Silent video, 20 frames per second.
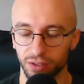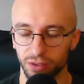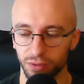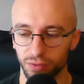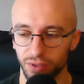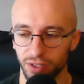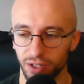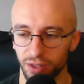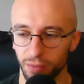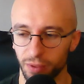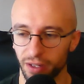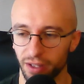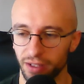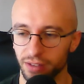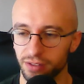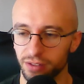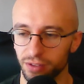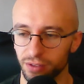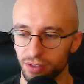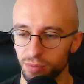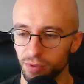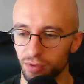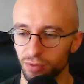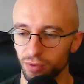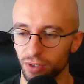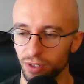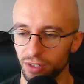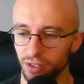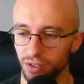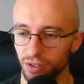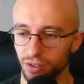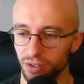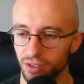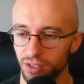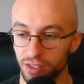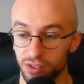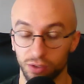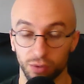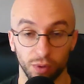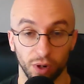to do a video about that soon. It's been really good.
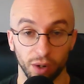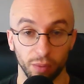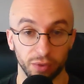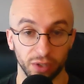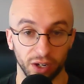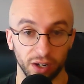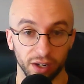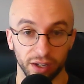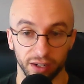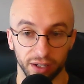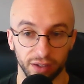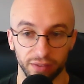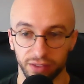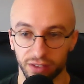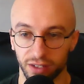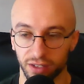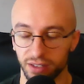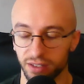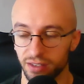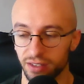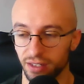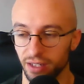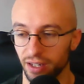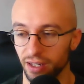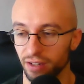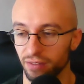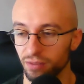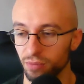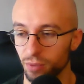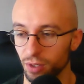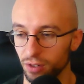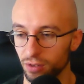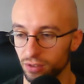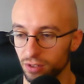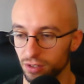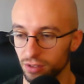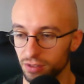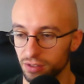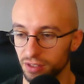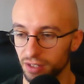That's not why I'm tired. I haven't done it today. I haven't
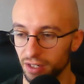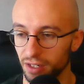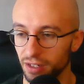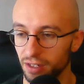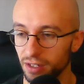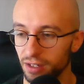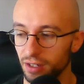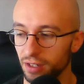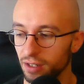microdosed today.